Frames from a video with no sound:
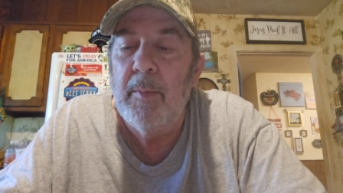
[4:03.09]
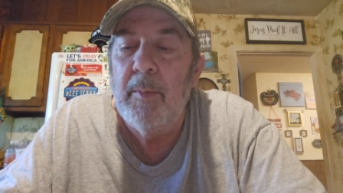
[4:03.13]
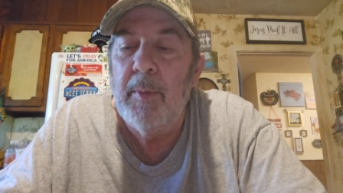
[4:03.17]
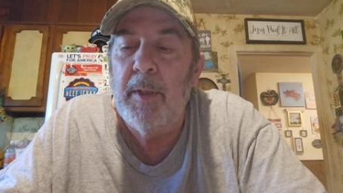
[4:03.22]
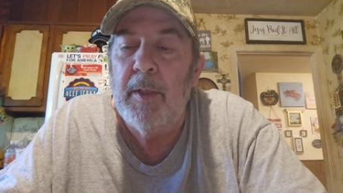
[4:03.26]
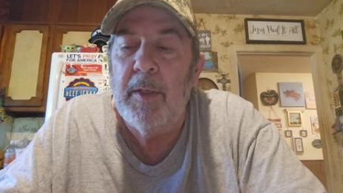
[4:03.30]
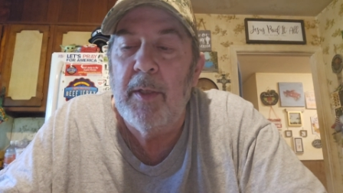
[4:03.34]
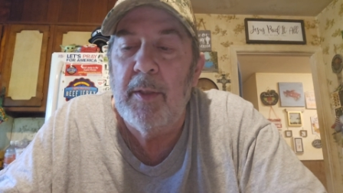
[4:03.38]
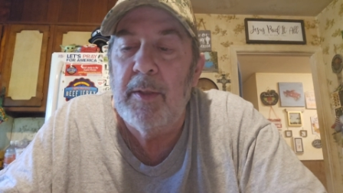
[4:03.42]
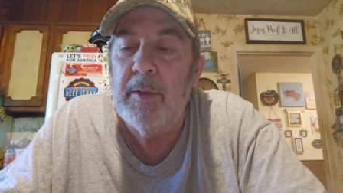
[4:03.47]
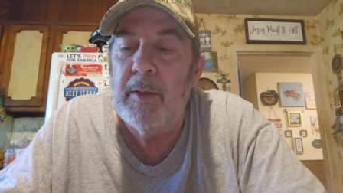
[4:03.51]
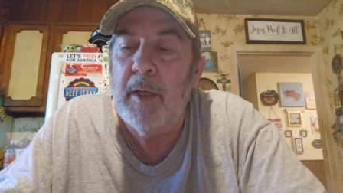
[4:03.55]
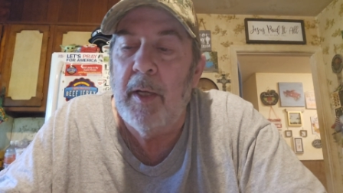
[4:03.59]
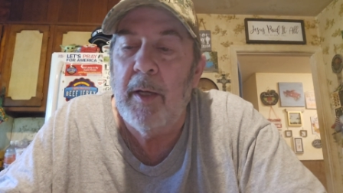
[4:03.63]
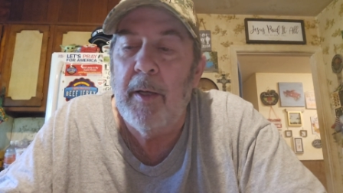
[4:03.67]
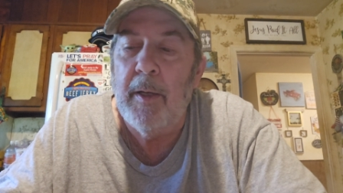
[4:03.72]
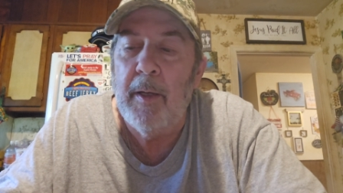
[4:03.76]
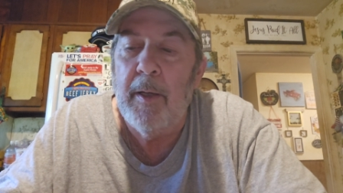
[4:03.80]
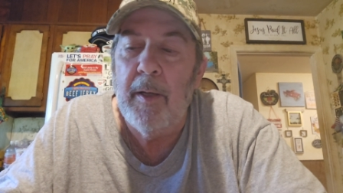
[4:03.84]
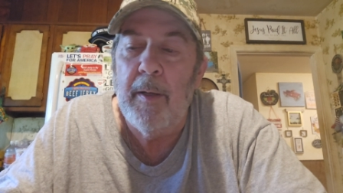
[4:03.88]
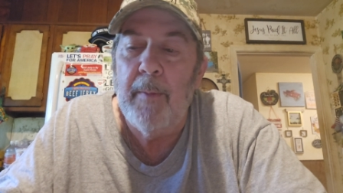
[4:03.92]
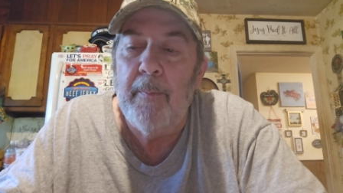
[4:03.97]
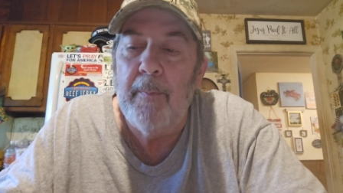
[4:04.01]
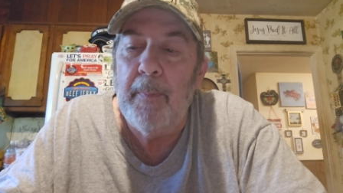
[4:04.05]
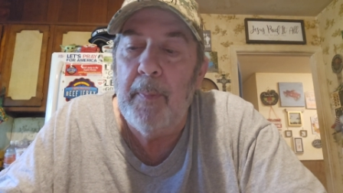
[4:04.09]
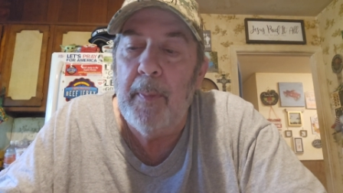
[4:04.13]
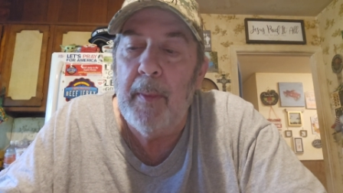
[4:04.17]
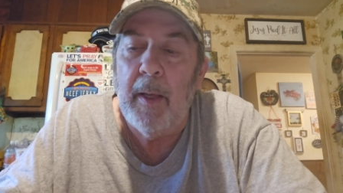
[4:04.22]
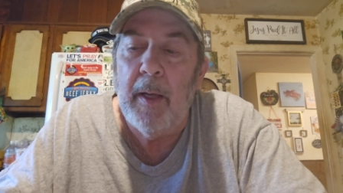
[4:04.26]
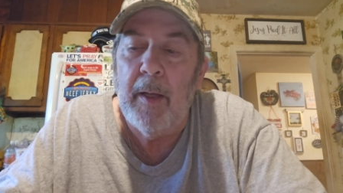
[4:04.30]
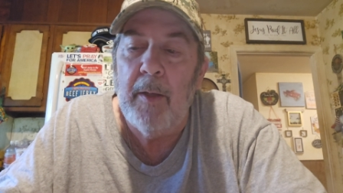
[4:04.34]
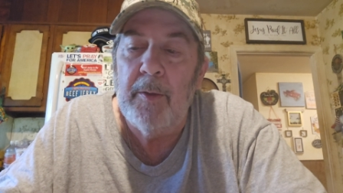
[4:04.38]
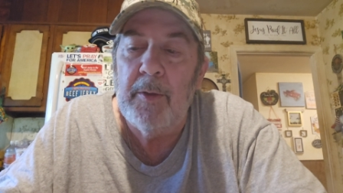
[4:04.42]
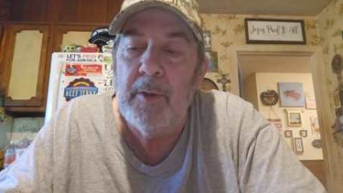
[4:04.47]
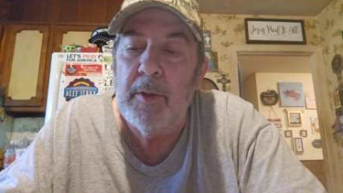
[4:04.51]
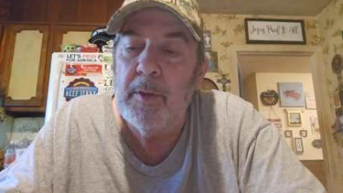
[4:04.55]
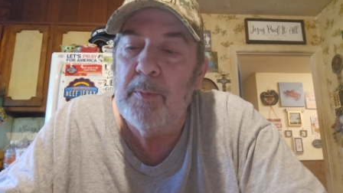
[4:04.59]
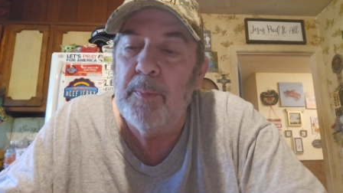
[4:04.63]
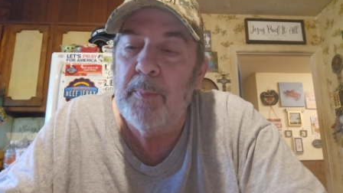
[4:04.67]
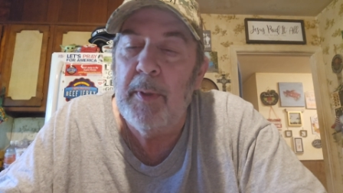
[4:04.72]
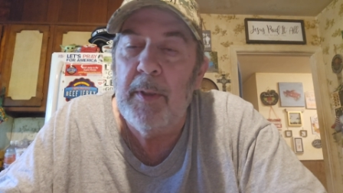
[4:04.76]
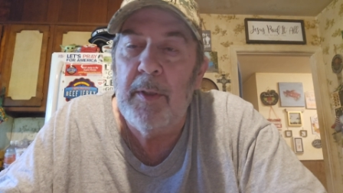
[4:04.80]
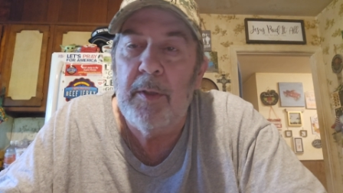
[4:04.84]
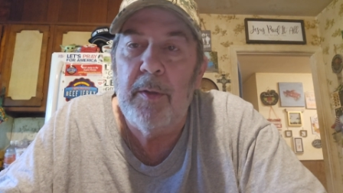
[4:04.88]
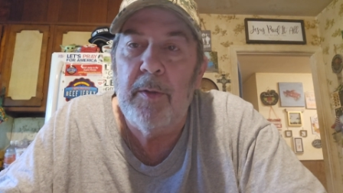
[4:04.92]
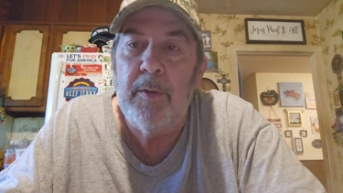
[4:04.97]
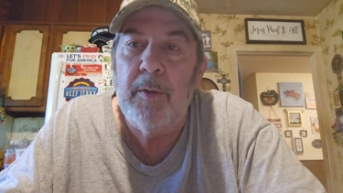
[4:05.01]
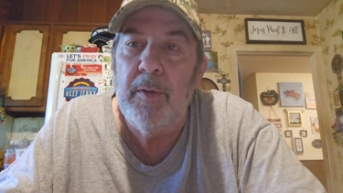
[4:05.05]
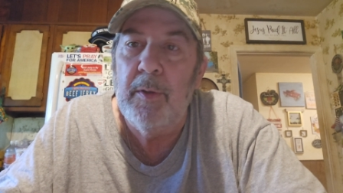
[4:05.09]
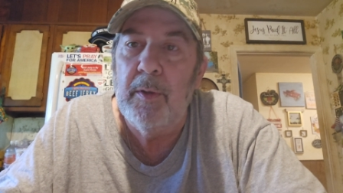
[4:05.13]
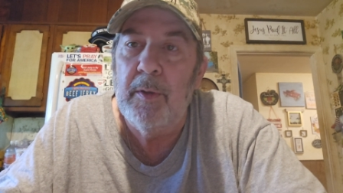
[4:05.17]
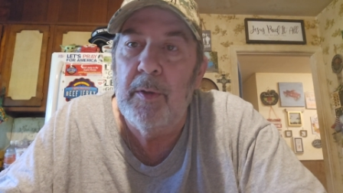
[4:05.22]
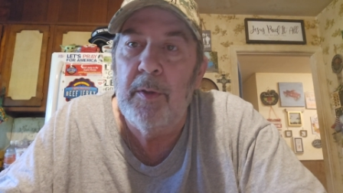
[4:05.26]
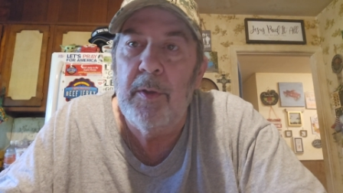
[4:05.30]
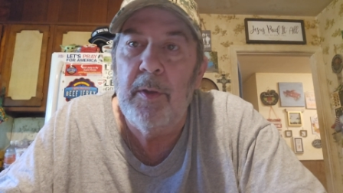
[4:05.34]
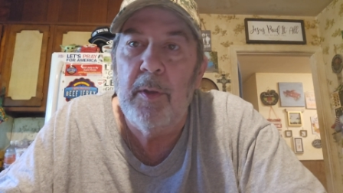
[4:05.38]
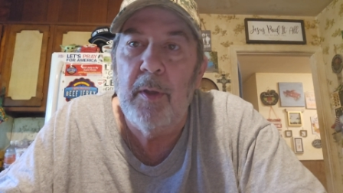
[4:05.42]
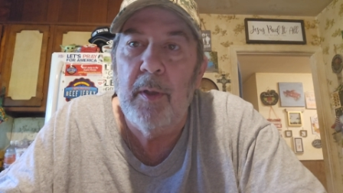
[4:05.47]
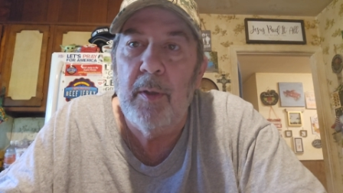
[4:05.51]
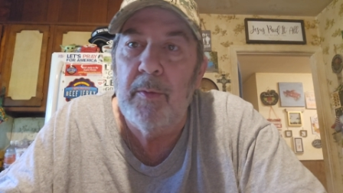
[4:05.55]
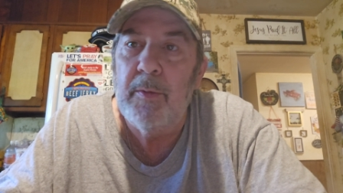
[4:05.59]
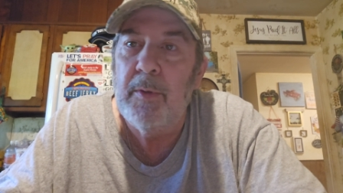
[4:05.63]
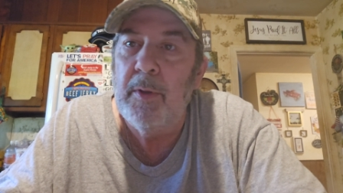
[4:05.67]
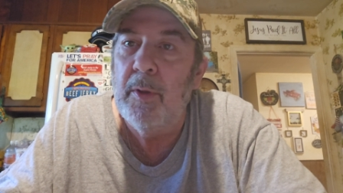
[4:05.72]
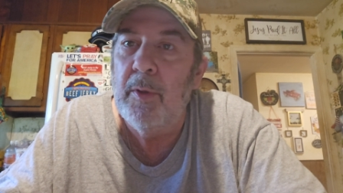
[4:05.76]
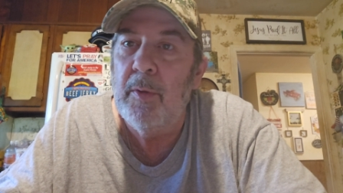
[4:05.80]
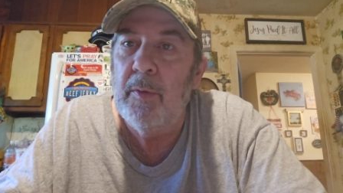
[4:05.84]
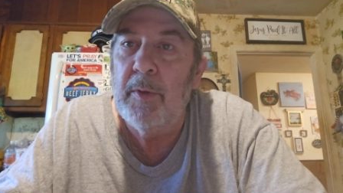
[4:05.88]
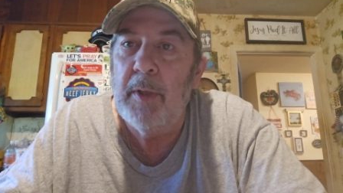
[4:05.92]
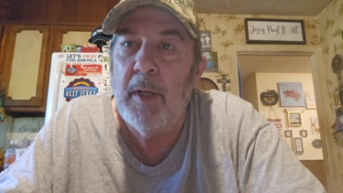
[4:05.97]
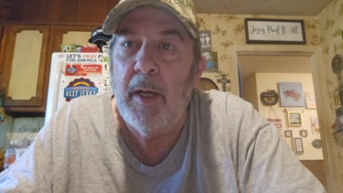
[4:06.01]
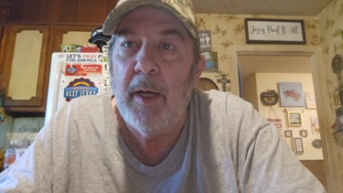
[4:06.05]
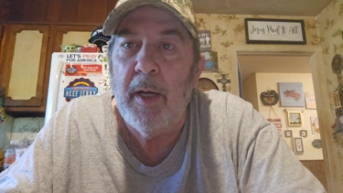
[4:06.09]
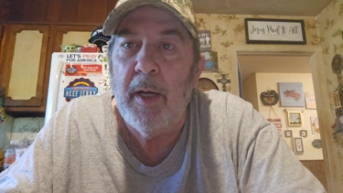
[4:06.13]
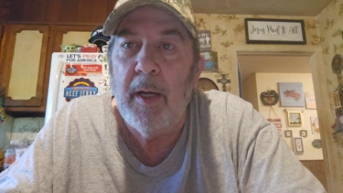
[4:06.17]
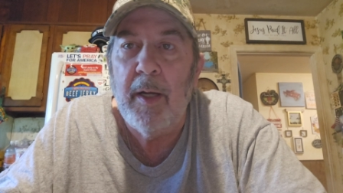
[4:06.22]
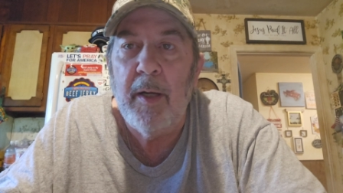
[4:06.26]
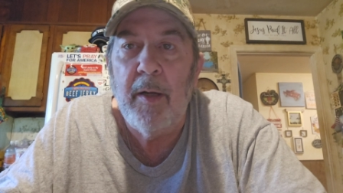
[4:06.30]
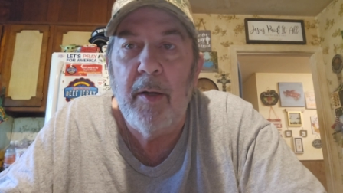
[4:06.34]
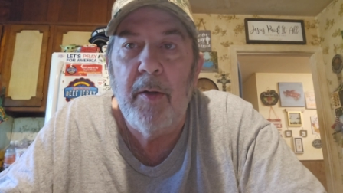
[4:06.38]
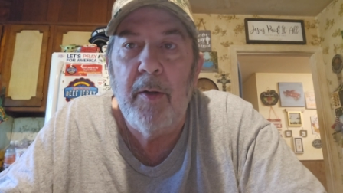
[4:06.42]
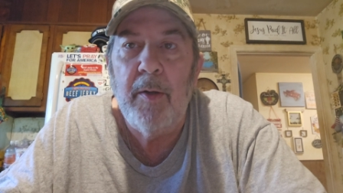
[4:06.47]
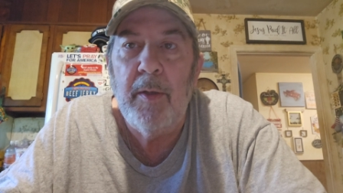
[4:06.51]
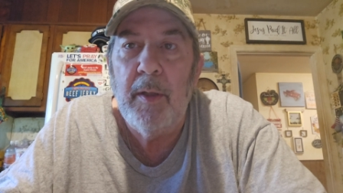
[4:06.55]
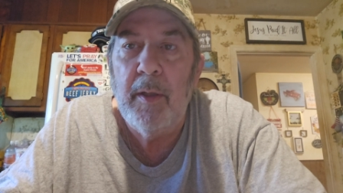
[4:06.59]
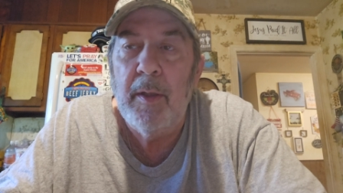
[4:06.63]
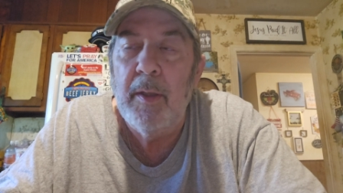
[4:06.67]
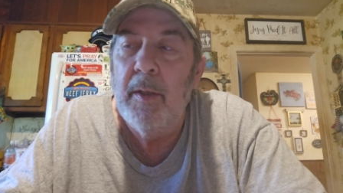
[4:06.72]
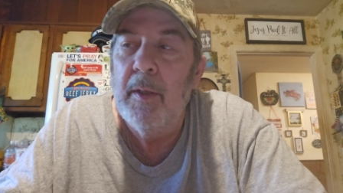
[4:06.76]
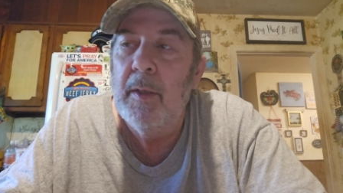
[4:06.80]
because uh, I'll just be, you know, too tired.